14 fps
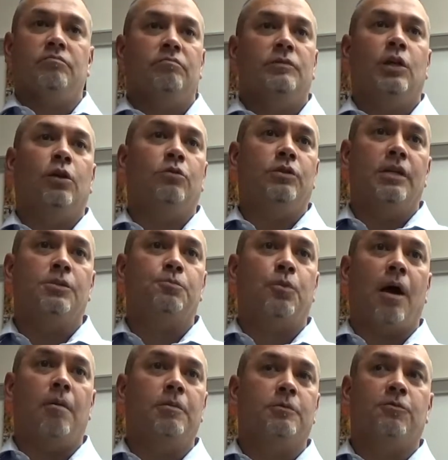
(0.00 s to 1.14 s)
you know, disc
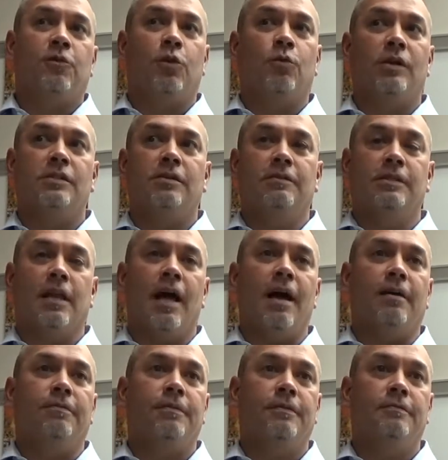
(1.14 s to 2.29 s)
problems for the rest of his life.